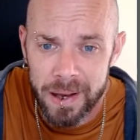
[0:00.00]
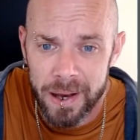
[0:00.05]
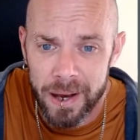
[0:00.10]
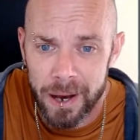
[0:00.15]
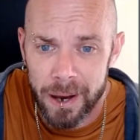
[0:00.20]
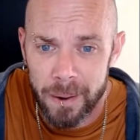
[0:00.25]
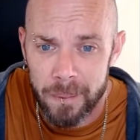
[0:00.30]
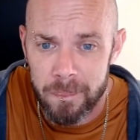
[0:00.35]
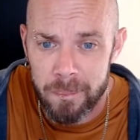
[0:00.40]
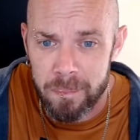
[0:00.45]

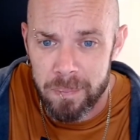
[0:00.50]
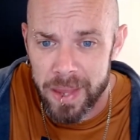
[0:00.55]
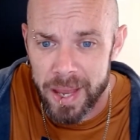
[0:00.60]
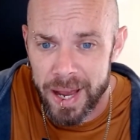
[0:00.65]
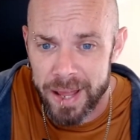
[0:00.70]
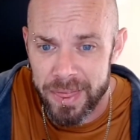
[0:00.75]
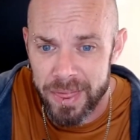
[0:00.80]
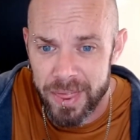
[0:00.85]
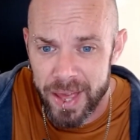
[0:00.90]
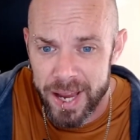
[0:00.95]
And
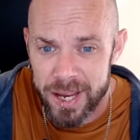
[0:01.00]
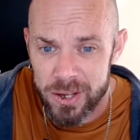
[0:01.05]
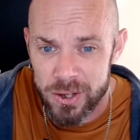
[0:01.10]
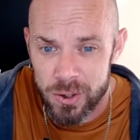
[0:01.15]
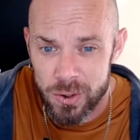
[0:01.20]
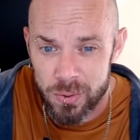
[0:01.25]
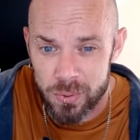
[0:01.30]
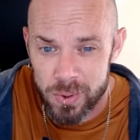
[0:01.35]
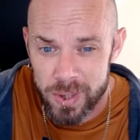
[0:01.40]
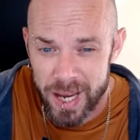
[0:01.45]
that
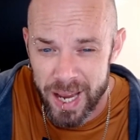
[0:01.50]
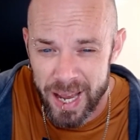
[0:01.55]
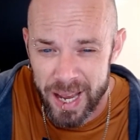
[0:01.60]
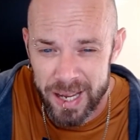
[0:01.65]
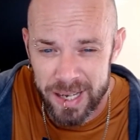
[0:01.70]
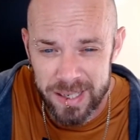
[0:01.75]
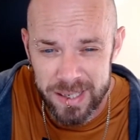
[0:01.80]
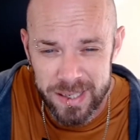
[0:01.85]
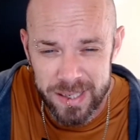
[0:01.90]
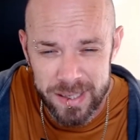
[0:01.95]
you
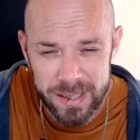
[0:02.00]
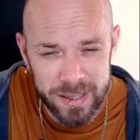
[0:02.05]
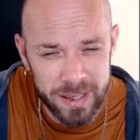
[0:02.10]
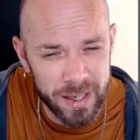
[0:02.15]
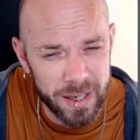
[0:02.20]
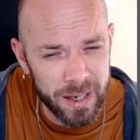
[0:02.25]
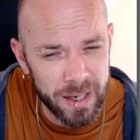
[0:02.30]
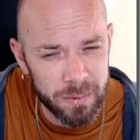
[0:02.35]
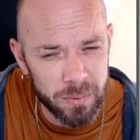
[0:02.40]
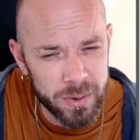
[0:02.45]
get,
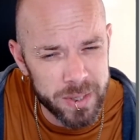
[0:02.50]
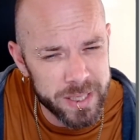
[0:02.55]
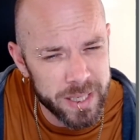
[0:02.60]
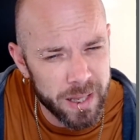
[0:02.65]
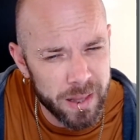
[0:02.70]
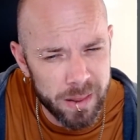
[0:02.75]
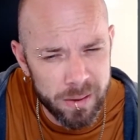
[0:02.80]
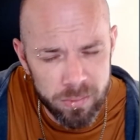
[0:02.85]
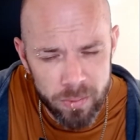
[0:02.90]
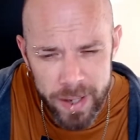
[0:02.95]
what is
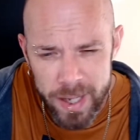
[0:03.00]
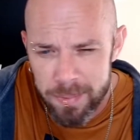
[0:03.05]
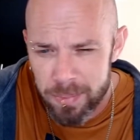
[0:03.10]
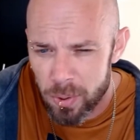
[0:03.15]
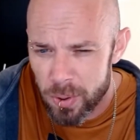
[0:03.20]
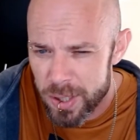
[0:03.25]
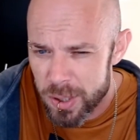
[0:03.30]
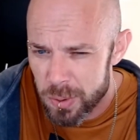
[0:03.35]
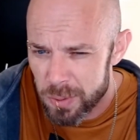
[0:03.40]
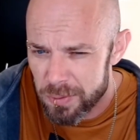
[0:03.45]
it, 3
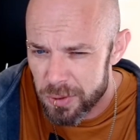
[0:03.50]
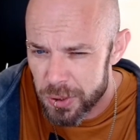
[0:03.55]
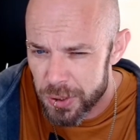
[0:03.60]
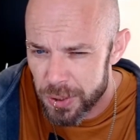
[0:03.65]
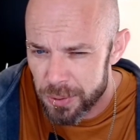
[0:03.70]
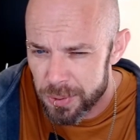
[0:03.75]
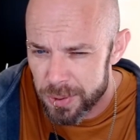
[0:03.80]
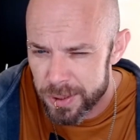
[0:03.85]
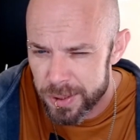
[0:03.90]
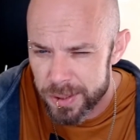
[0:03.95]
boys with
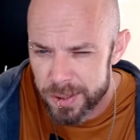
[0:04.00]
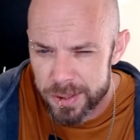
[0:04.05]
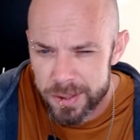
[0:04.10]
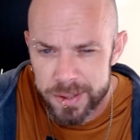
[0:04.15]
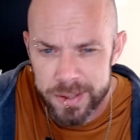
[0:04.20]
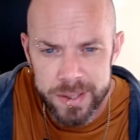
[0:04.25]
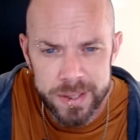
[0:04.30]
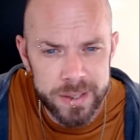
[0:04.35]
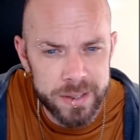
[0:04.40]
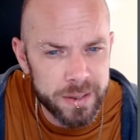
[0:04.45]

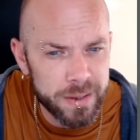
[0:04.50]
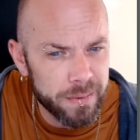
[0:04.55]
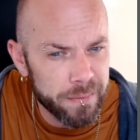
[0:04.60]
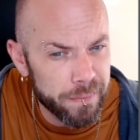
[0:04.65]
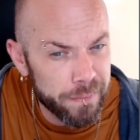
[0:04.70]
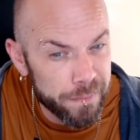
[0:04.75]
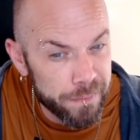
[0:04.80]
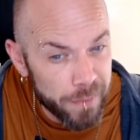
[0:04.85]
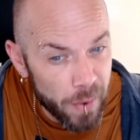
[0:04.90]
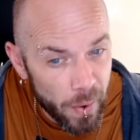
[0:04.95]
shooters,
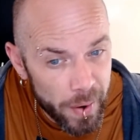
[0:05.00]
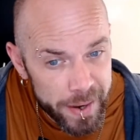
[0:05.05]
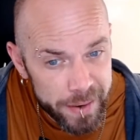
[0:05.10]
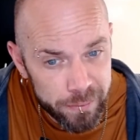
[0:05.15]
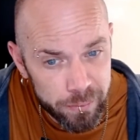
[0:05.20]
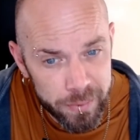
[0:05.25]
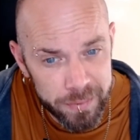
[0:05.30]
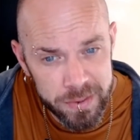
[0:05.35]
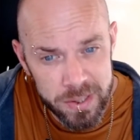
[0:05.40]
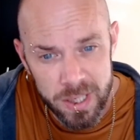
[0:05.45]

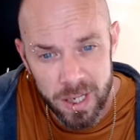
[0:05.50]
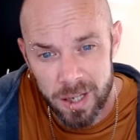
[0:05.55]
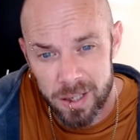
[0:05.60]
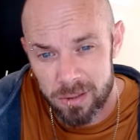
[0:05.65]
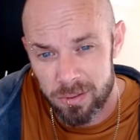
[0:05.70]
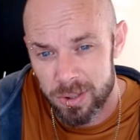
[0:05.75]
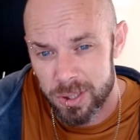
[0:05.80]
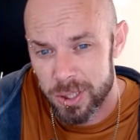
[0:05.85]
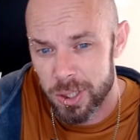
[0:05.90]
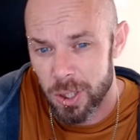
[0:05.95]
5 with
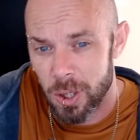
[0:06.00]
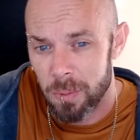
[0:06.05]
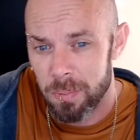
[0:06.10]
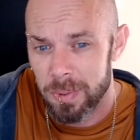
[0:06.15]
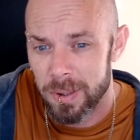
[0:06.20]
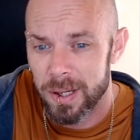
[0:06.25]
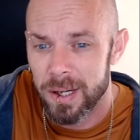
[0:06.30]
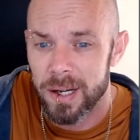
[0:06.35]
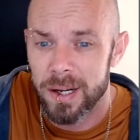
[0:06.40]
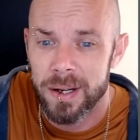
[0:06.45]
slugger and
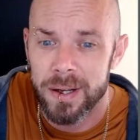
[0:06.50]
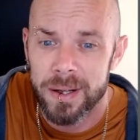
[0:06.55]
chopper,